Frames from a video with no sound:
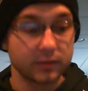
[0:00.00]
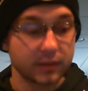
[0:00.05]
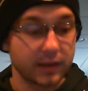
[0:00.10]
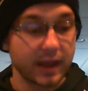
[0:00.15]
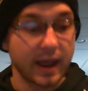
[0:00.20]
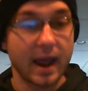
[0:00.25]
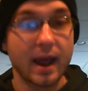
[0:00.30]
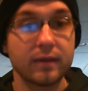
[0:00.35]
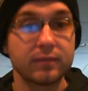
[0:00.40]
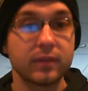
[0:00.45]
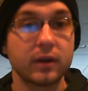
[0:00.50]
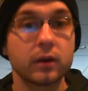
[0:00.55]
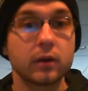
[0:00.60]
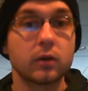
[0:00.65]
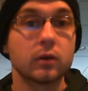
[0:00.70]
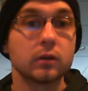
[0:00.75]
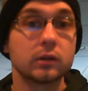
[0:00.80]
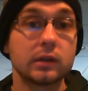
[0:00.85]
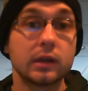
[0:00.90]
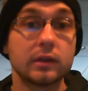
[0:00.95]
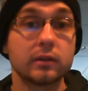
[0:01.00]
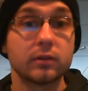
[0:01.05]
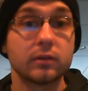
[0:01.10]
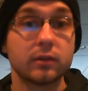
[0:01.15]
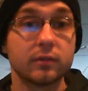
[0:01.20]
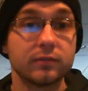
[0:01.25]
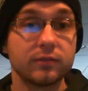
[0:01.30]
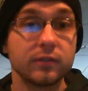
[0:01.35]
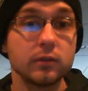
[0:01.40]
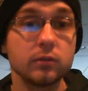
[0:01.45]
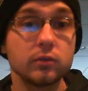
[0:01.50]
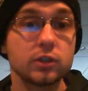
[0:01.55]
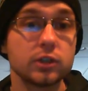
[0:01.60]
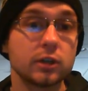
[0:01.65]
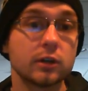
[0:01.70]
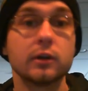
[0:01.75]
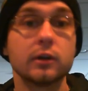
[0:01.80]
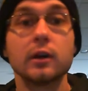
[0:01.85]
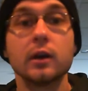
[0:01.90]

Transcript: They have their goaltender of the future,